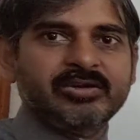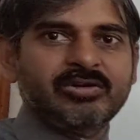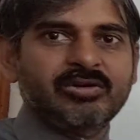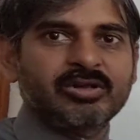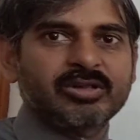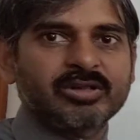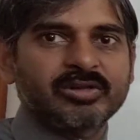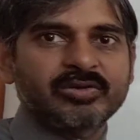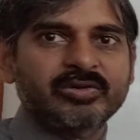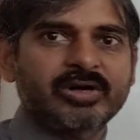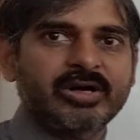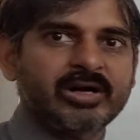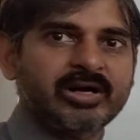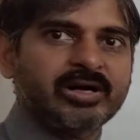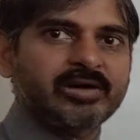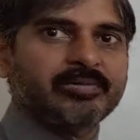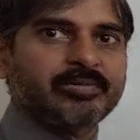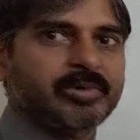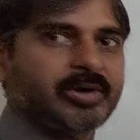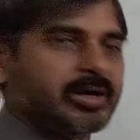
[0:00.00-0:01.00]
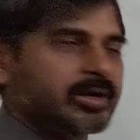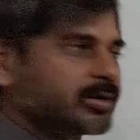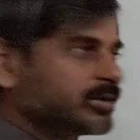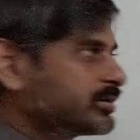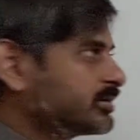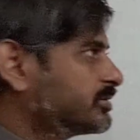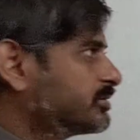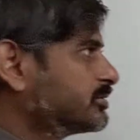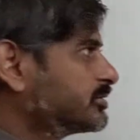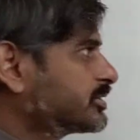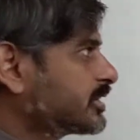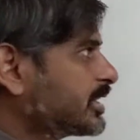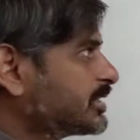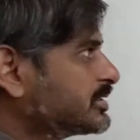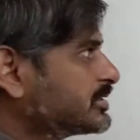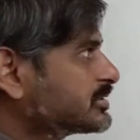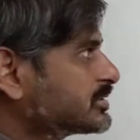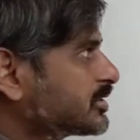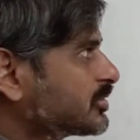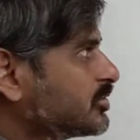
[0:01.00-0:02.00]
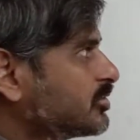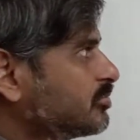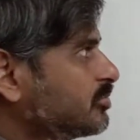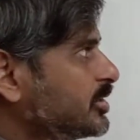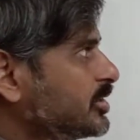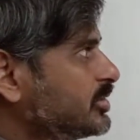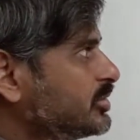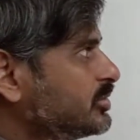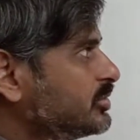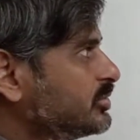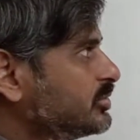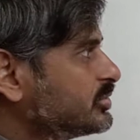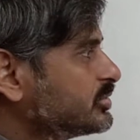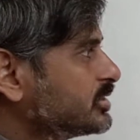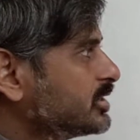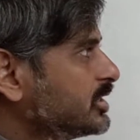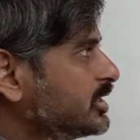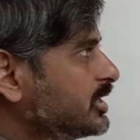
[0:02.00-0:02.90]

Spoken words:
although a transistor could be used,